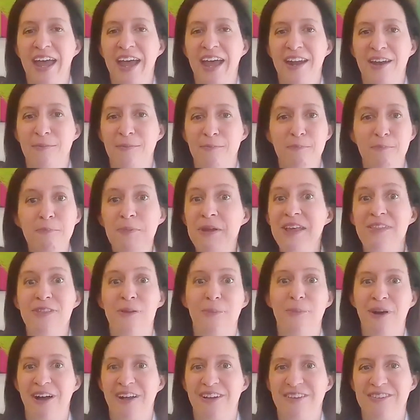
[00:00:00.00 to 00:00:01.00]
and be
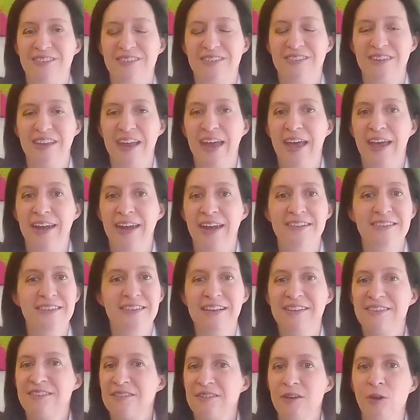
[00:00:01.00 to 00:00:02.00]
the boss. And it's
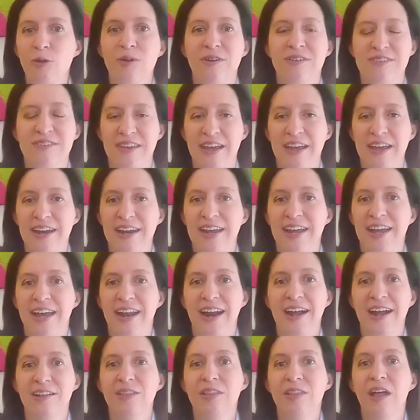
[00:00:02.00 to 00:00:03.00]
it's so exciting
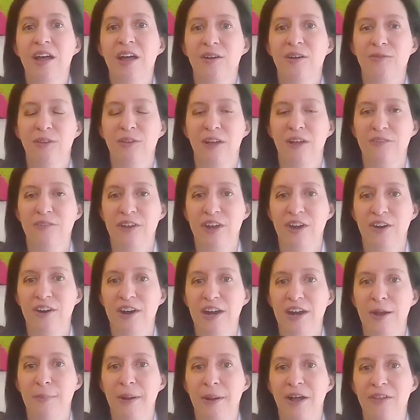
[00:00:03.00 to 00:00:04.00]
and I love love
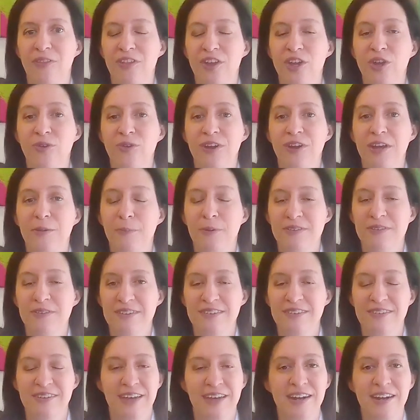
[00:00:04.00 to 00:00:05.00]
hearing about the unique
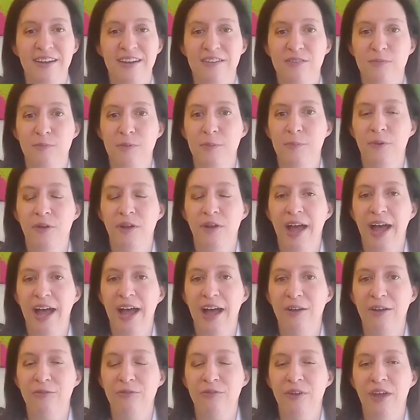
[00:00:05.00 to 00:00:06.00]
business ideas people
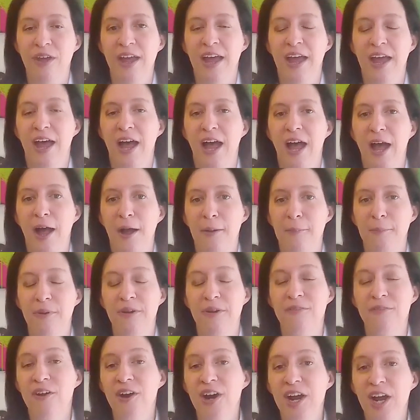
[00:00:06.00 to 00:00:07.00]
have. Um,
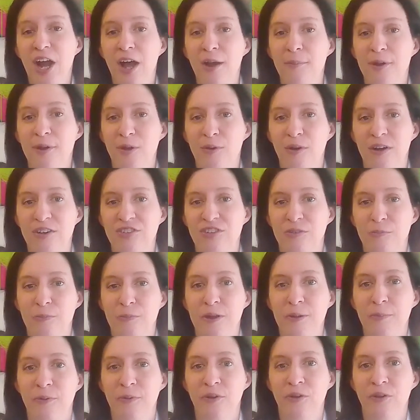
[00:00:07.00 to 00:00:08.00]
but a very common question
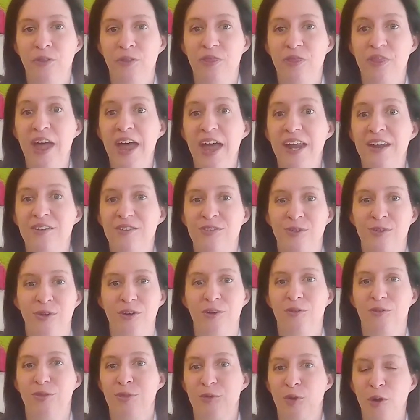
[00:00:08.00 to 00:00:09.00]
people then
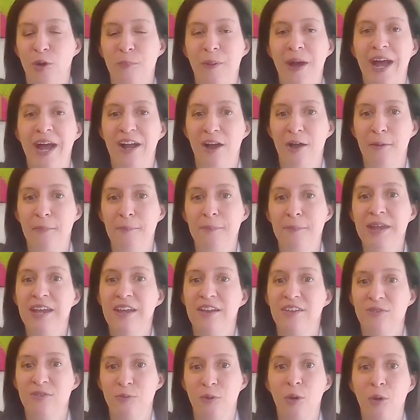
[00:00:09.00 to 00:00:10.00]
sort of throw back on
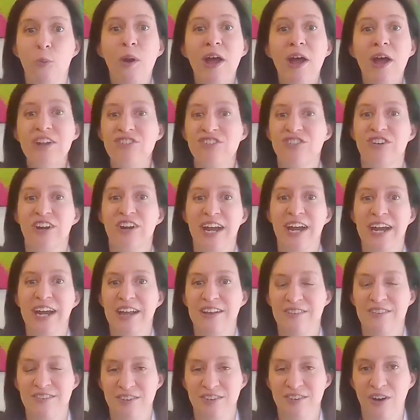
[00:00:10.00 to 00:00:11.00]
me is, well, when should I
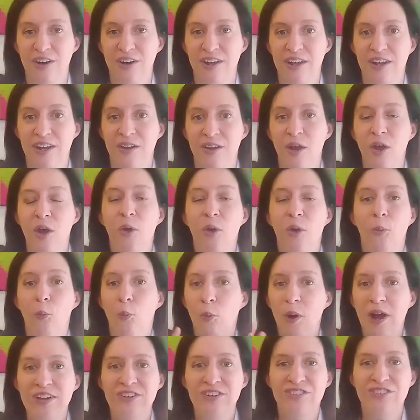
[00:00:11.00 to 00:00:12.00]
get started?
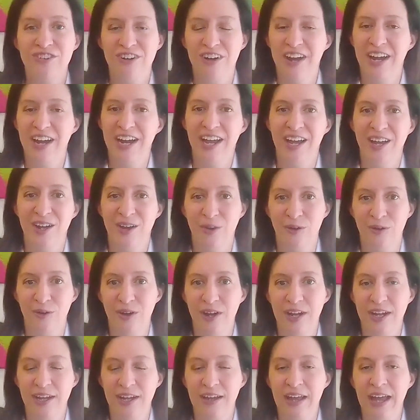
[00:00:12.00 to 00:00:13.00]
when should I get
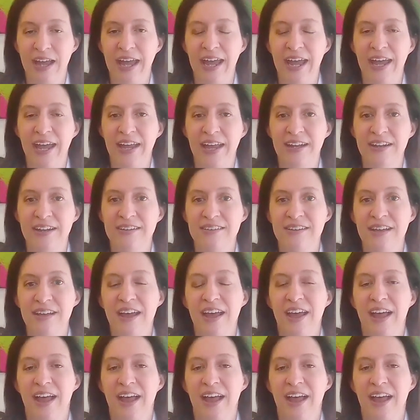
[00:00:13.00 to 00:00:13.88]
going? And